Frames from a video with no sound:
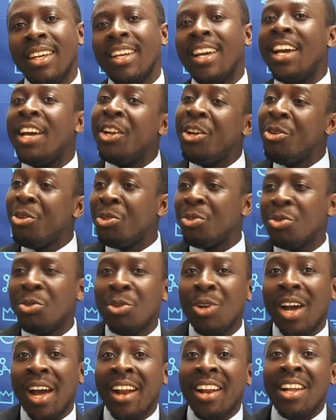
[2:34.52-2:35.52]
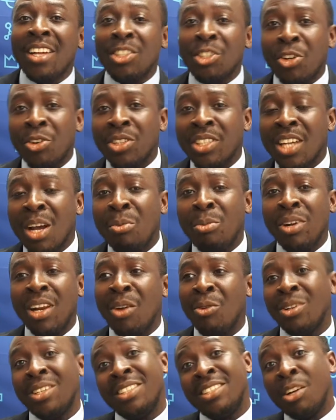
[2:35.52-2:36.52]
And then also another theoretical pillar,
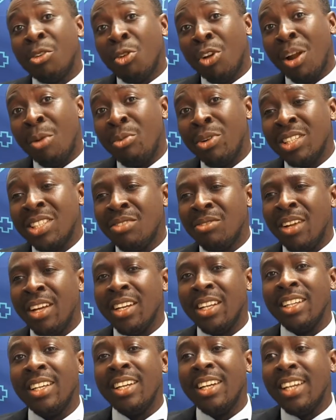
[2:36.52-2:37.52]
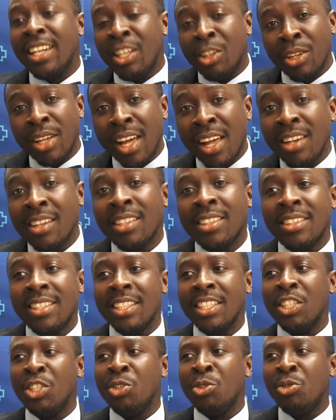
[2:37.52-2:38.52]
which is the collaborative learning. In LET,
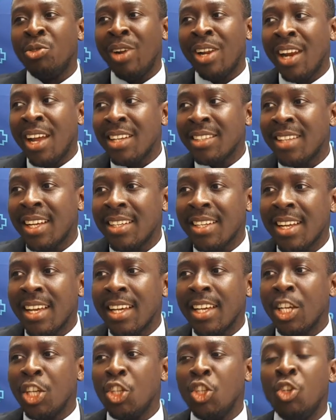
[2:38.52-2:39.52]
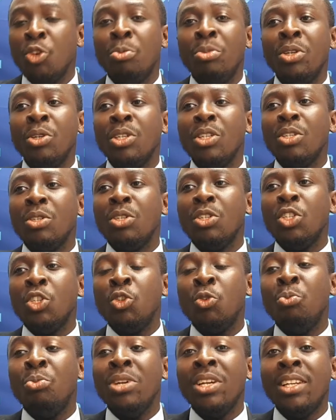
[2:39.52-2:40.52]
you realize that you'll be
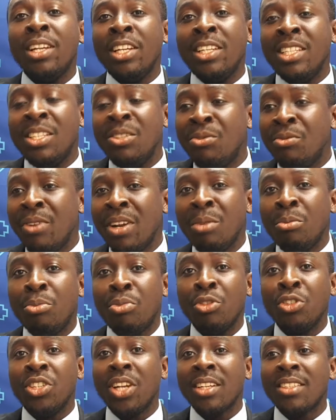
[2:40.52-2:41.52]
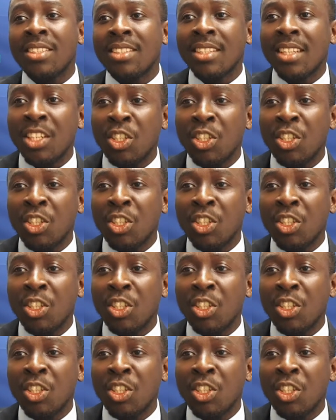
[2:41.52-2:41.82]
in a different project.